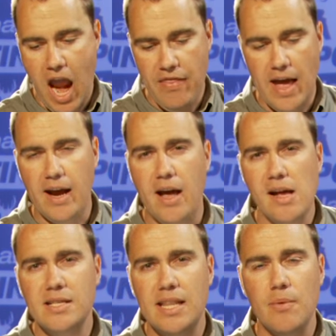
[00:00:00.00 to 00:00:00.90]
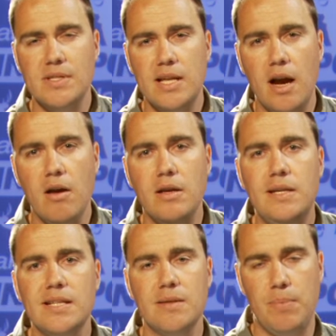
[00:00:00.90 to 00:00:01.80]
and that gust that was there
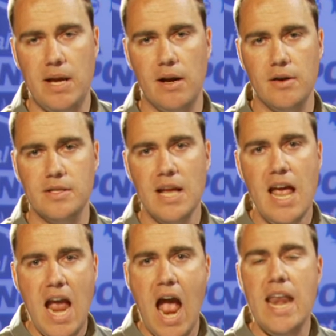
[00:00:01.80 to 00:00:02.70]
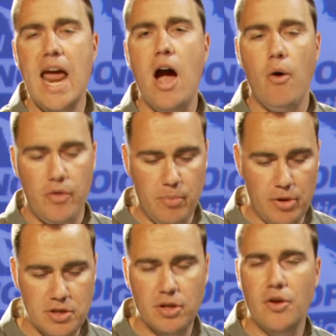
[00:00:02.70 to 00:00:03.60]
disappears. And now the
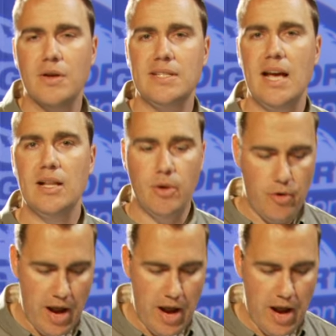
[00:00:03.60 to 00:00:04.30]
bullet's going to go exactly where